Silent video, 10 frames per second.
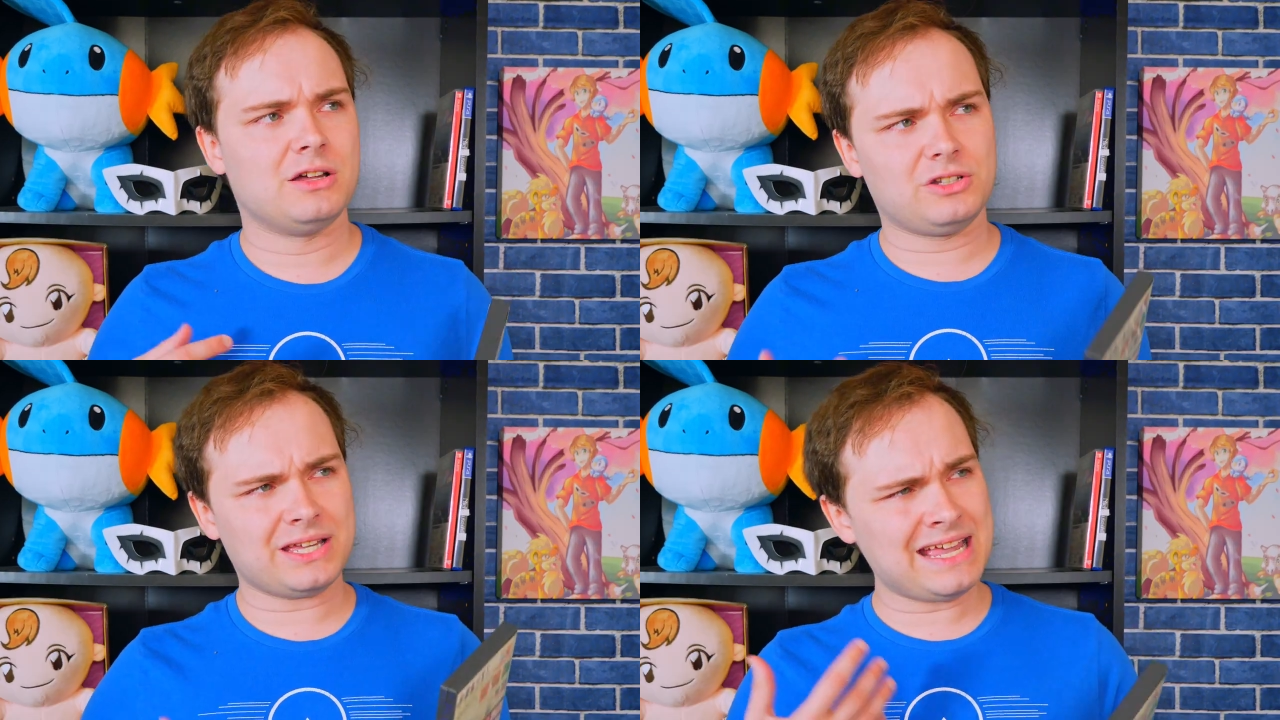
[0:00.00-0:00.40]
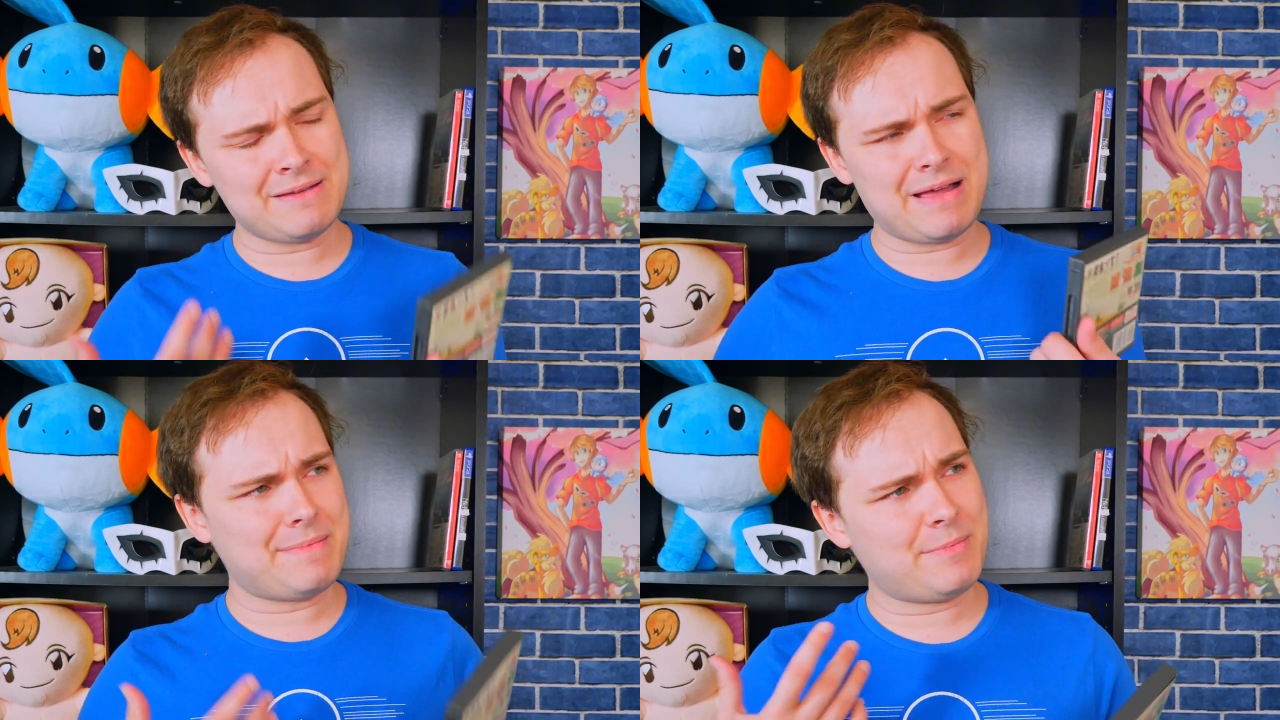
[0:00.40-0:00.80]
Looking at
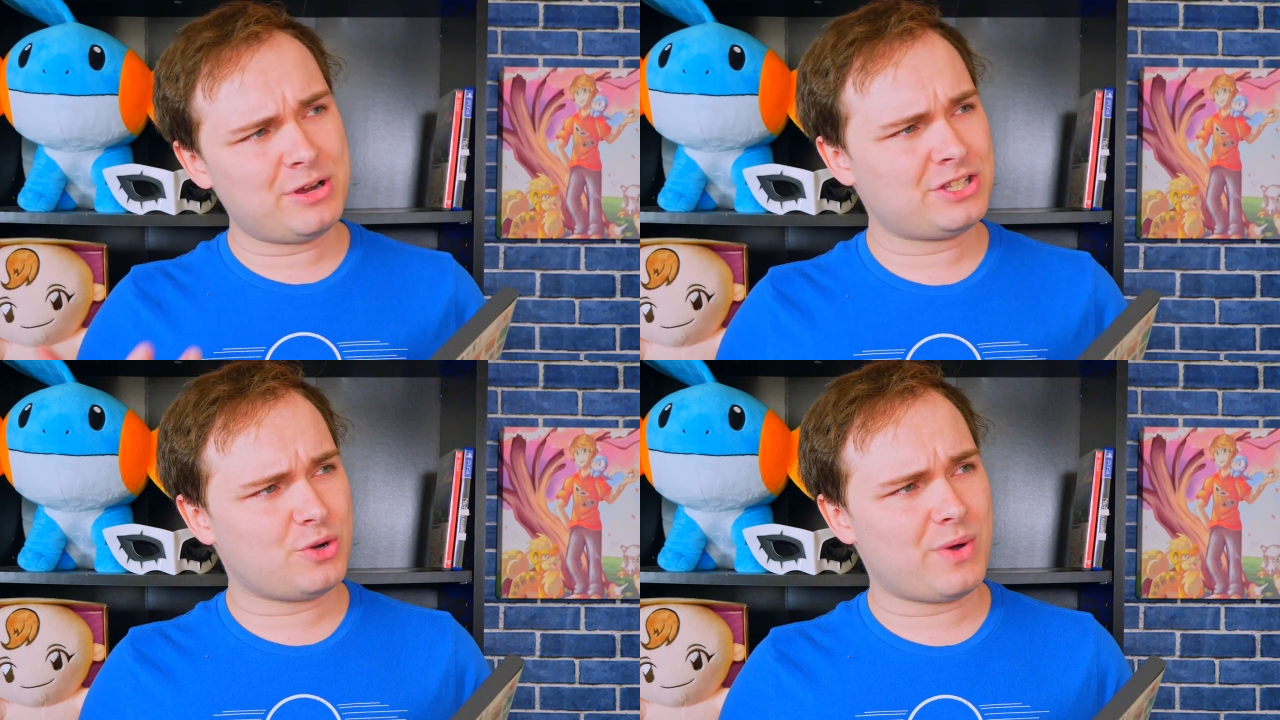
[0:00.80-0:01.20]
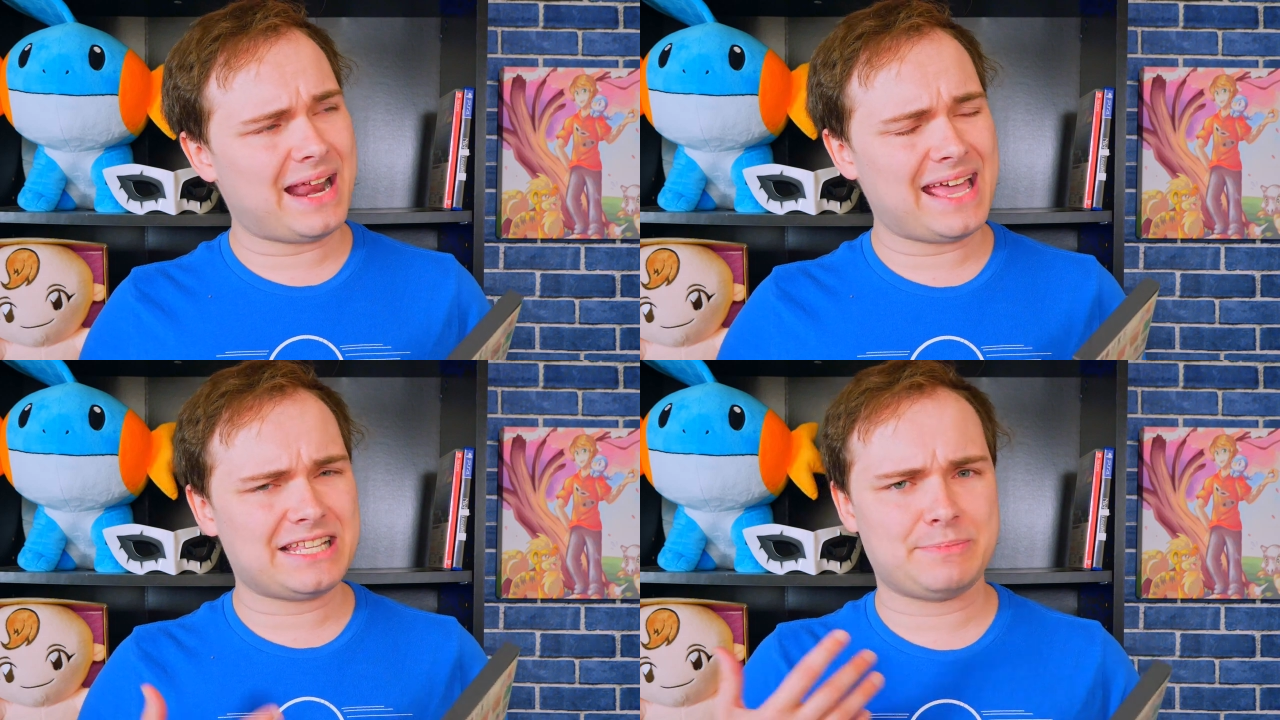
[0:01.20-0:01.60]
my memories to when
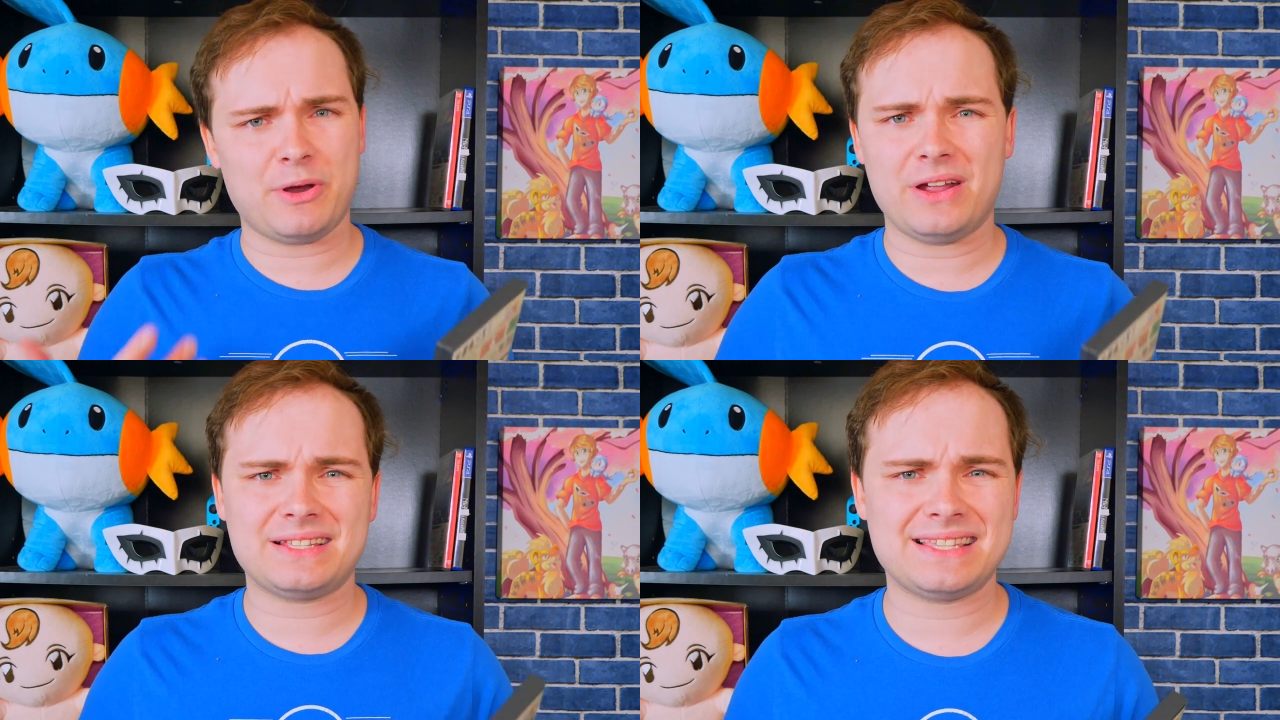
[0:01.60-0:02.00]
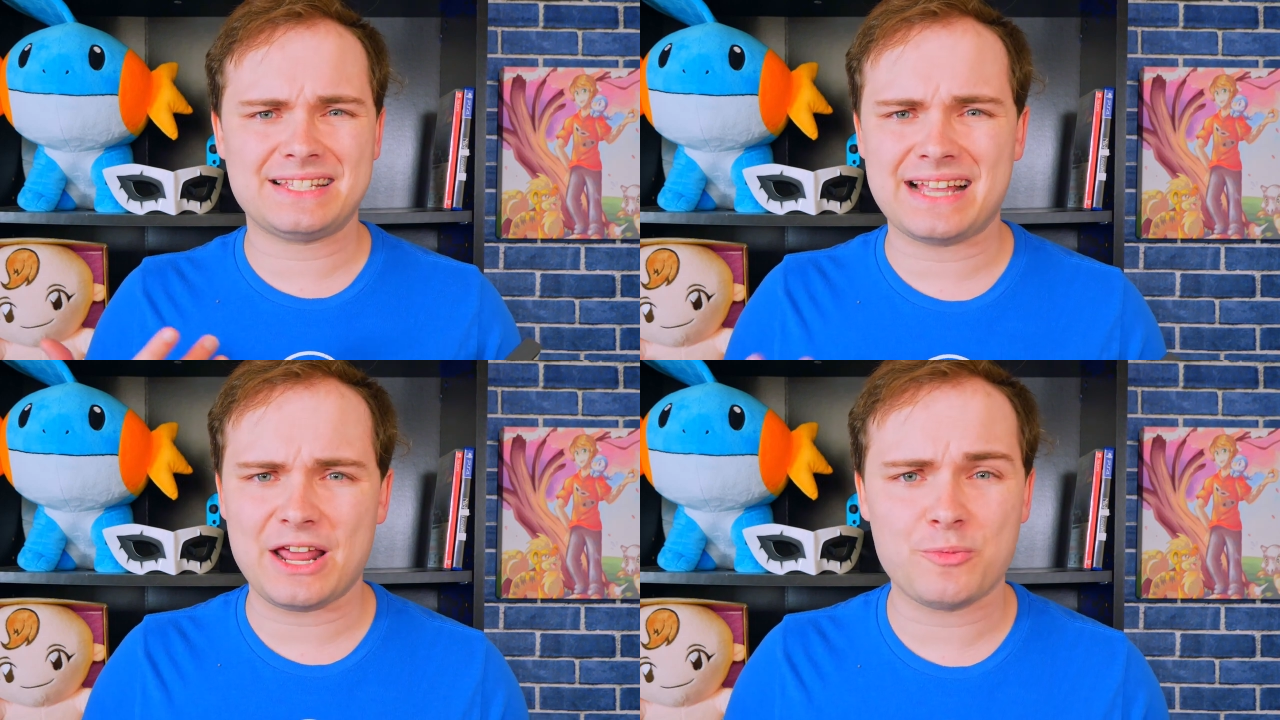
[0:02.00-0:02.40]
I experienced this
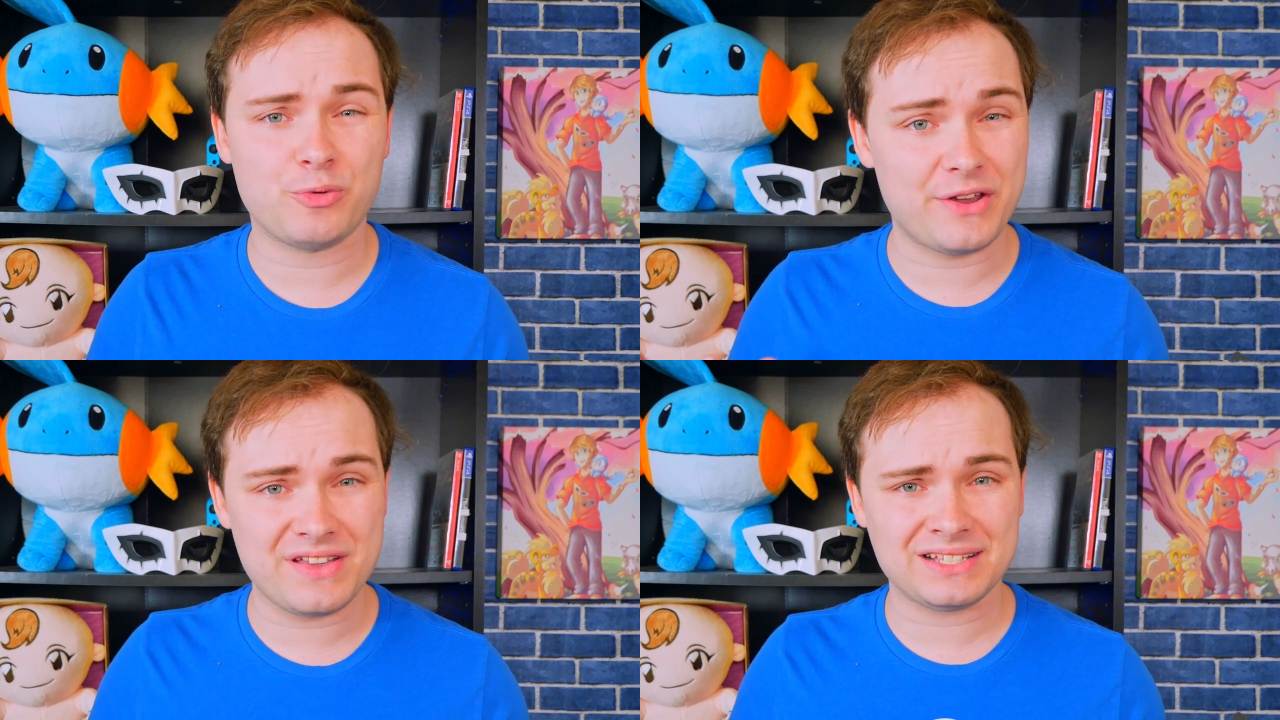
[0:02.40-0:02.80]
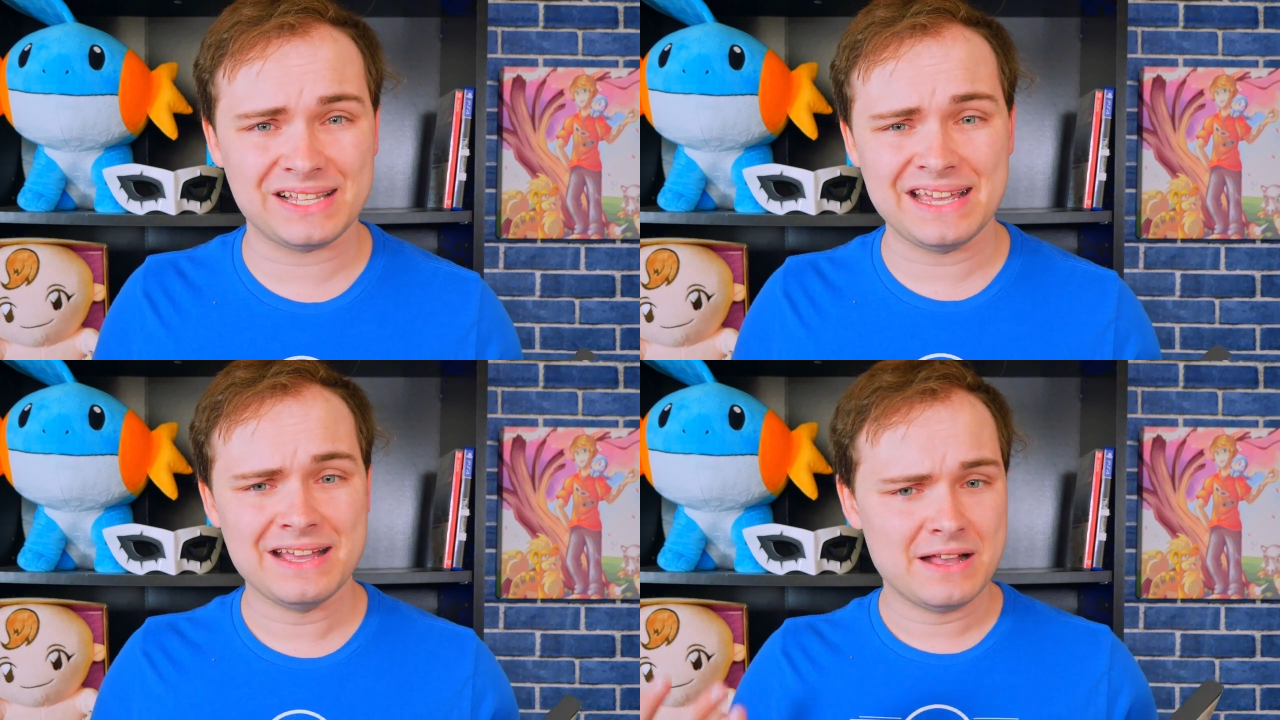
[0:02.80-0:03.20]
title previously,